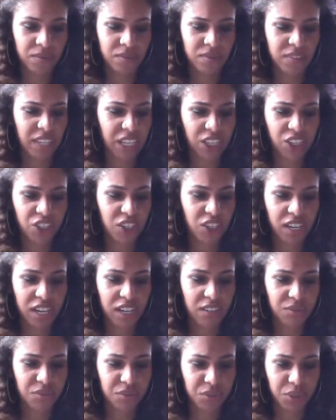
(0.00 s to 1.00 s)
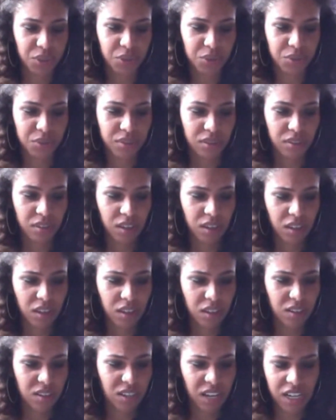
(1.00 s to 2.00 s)
They couldn't have froze.
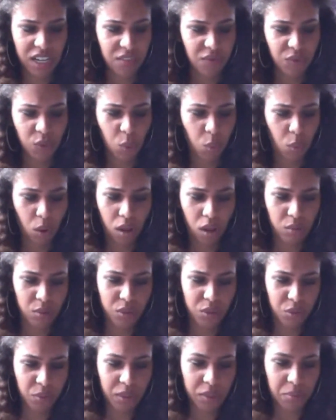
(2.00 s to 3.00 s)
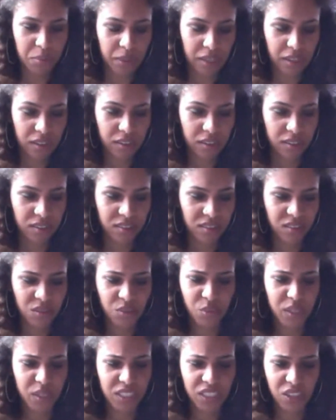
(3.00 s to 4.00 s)
Not if the wall was weeping. It
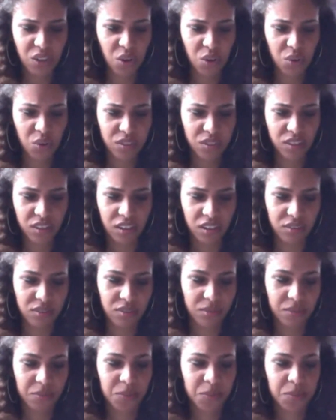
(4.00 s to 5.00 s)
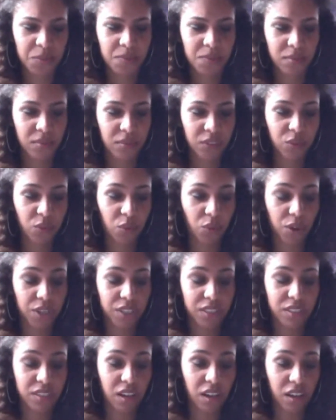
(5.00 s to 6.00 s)
wasn't cold enough.
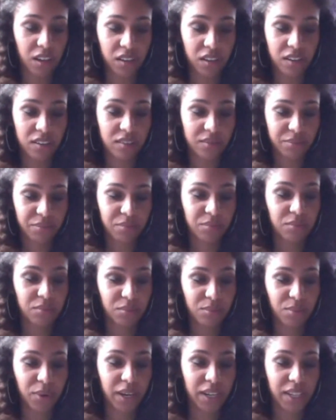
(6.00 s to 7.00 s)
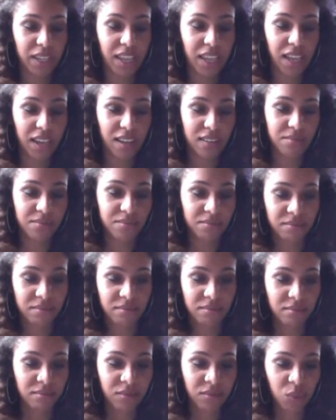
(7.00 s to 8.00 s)
Royce nodded. Bright lad.
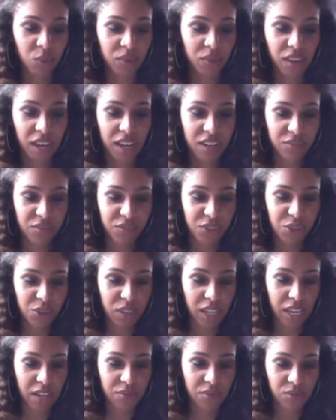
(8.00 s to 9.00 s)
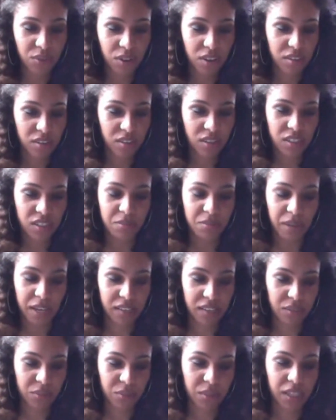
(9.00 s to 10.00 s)
We've had a few light frosts this
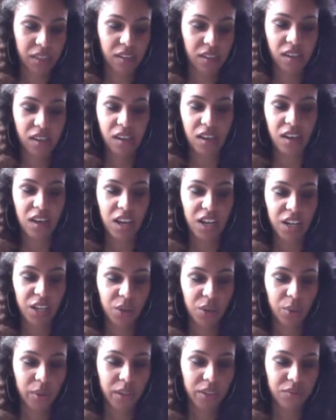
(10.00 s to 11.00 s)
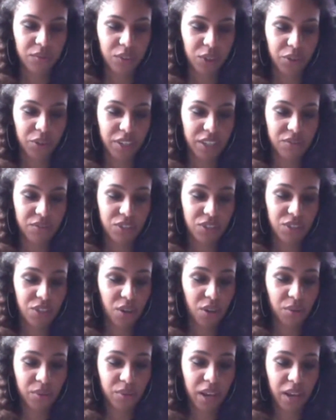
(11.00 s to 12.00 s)
past week, and a quick flurry of
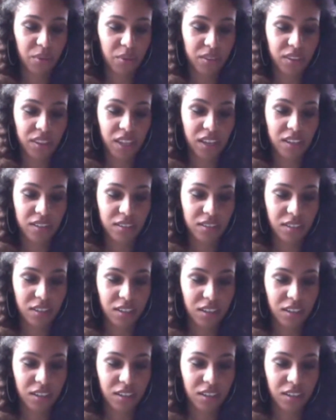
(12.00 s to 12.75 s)
snow now and then.